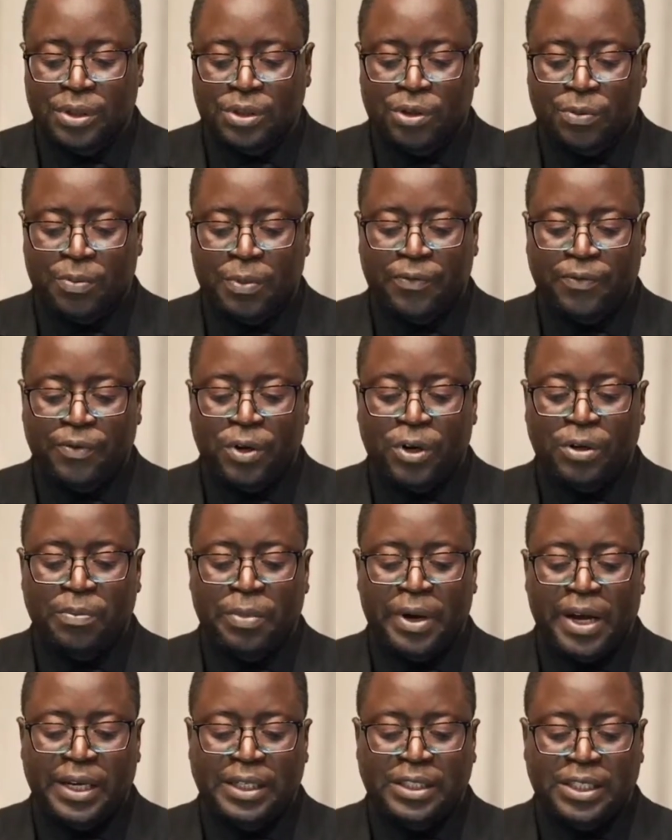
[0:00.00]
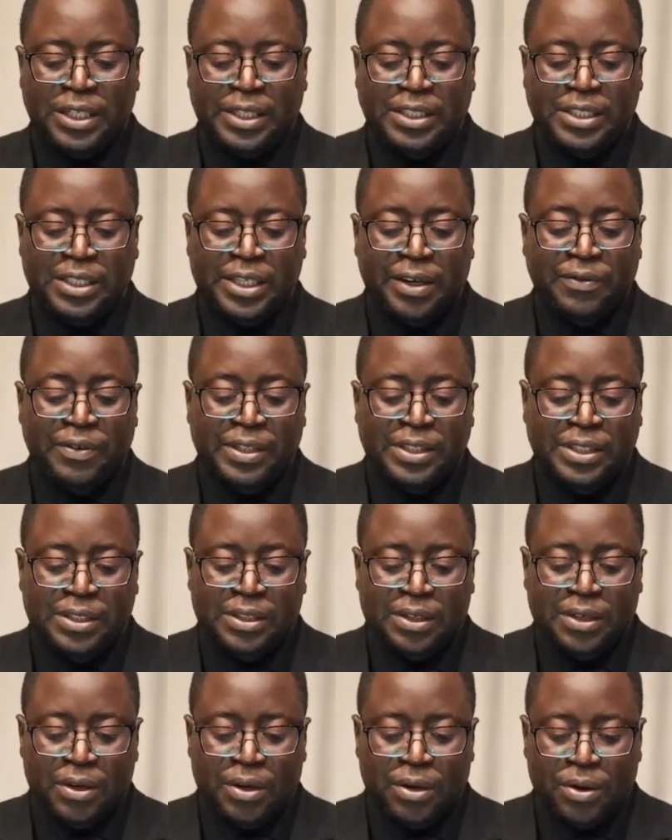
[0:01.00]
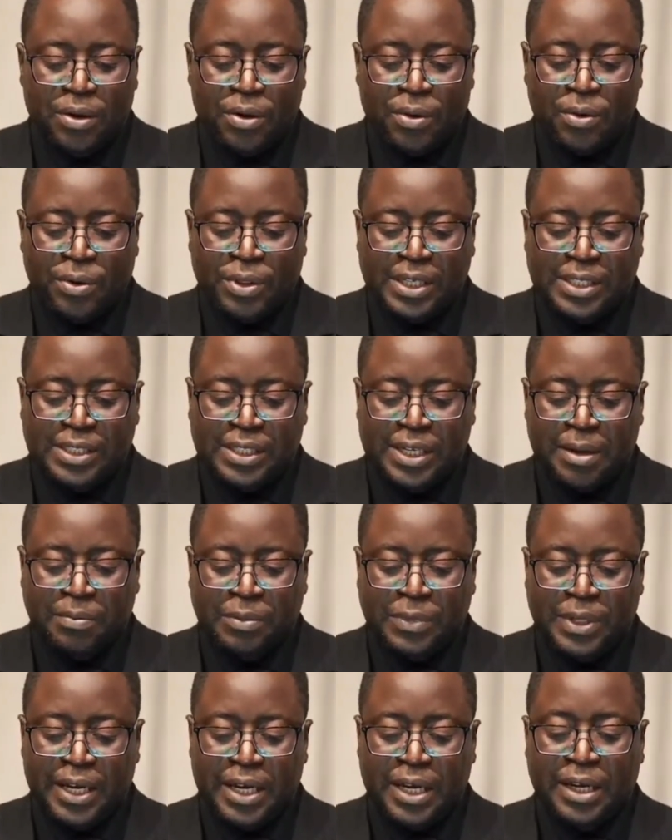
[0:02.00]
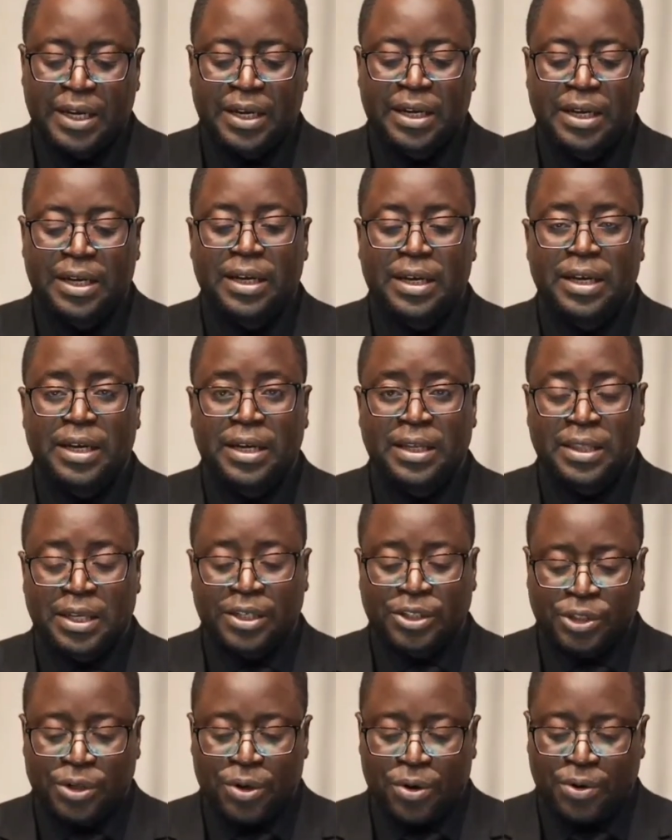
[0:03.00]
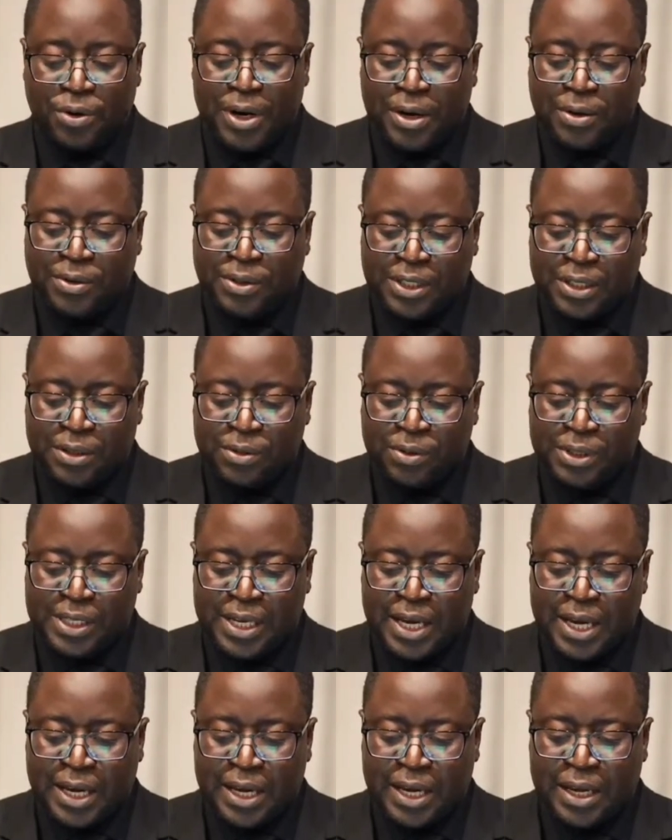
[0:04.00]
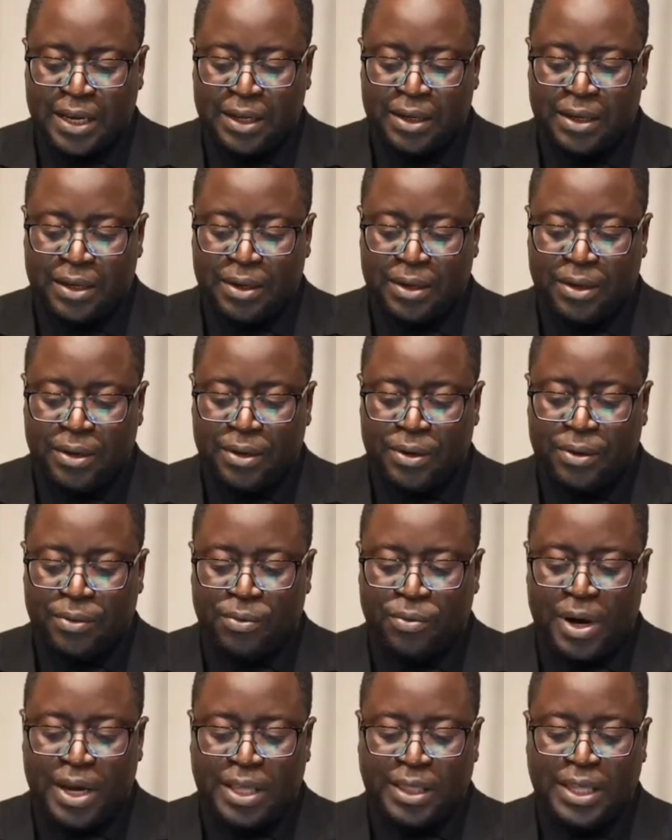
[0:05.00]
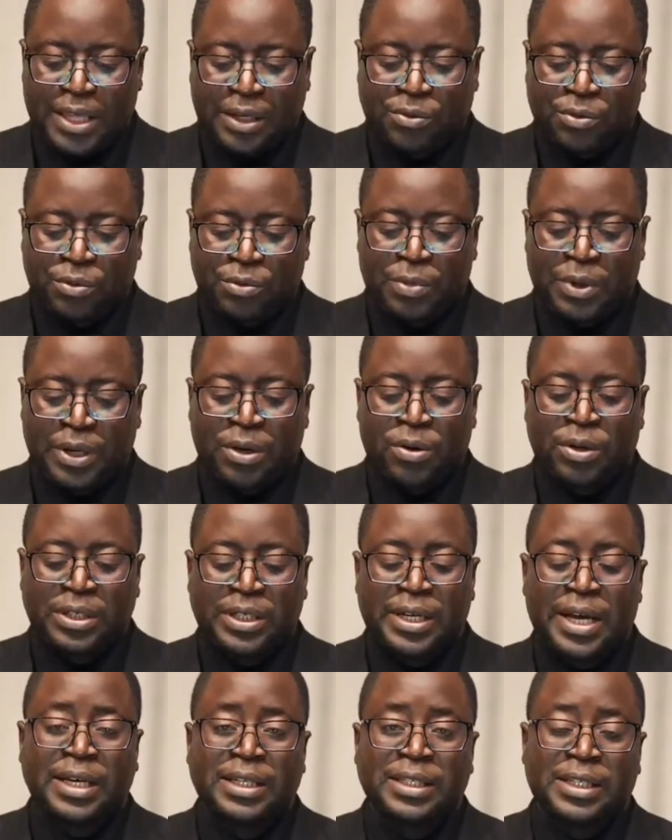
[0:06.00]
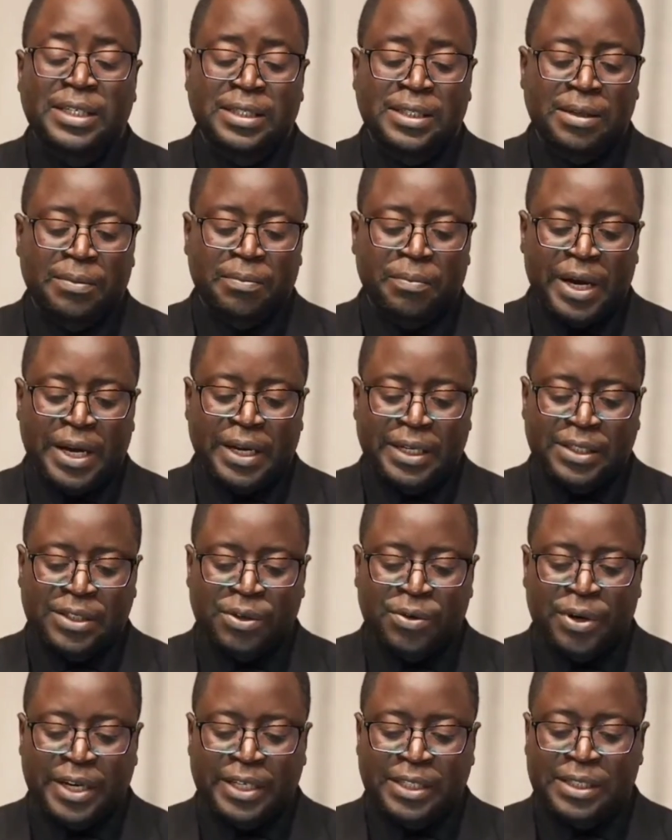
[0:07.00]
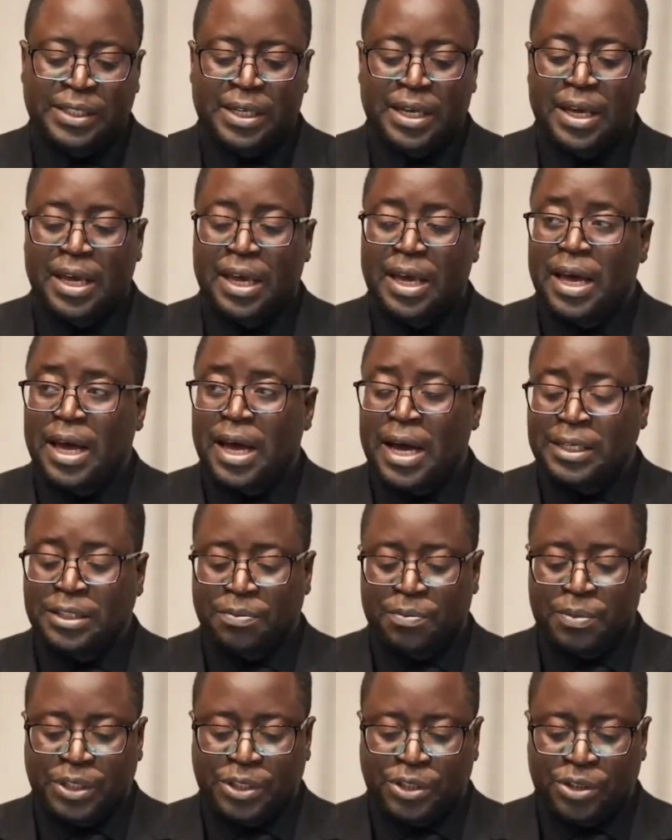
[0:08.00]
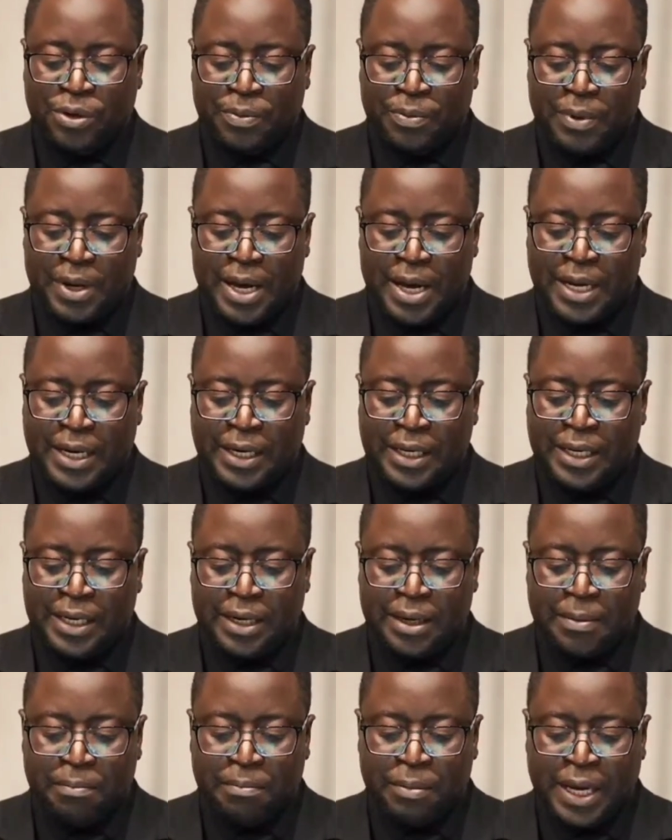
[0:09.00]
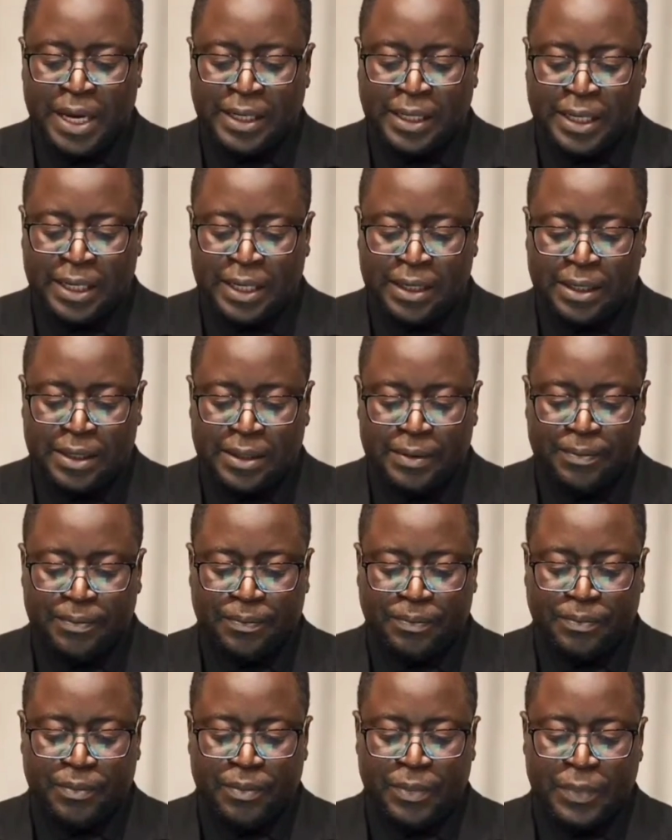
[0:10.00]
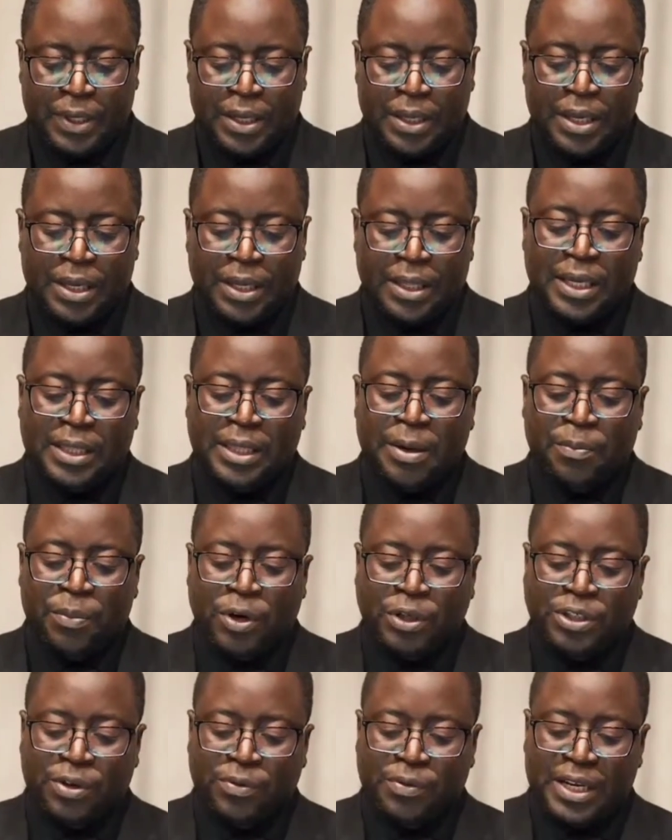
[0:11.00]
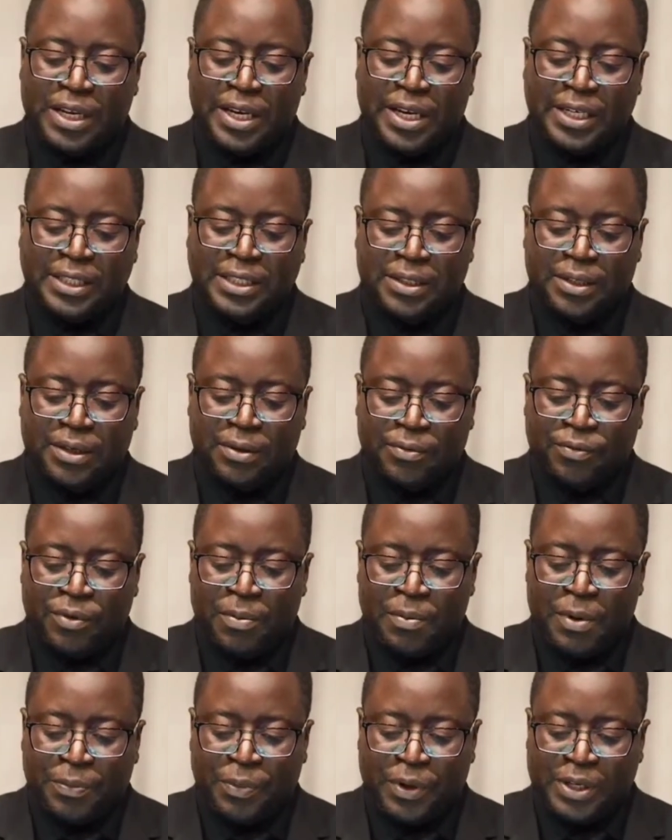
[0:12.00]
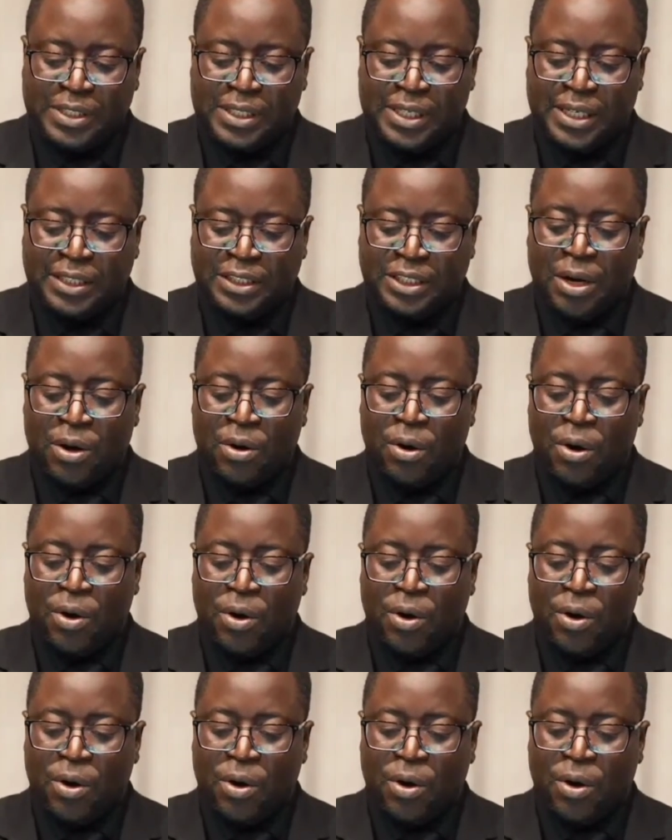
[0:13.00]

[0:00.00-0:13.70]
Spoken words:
to be followed by a church service on the same day in the showgrounds in Lusaka, one that would be conducted by His Grace Archbishop Alik Banda. That the body of the late former president shall